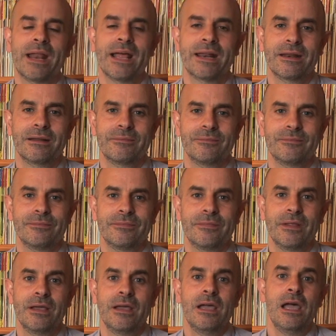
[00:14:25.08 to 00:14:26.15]
If some of your
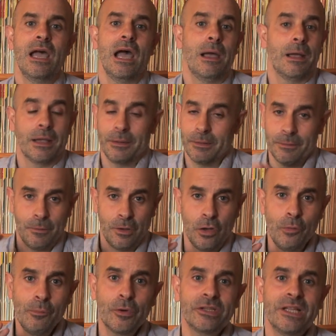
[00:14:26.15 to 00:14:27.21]
students can recall
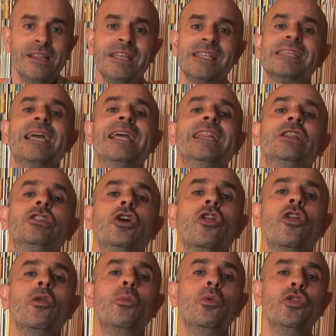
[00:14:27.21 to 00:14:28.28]
more shapes,
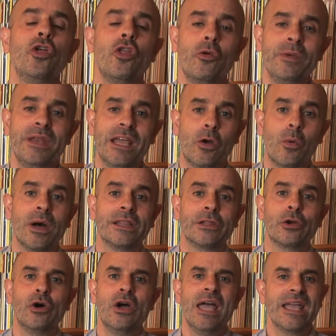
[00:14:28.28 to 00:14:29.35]
that's even better,
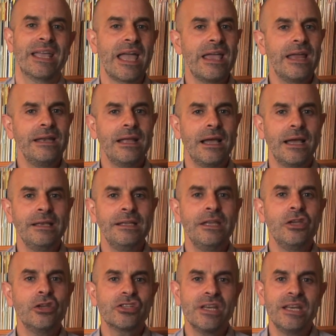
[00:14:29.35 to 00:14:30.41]
but 4 is
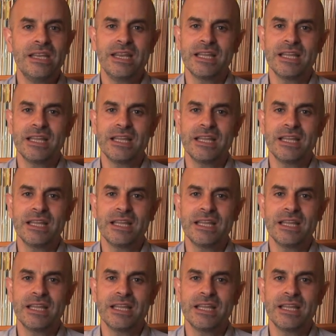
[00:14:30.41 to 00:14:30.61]
enough.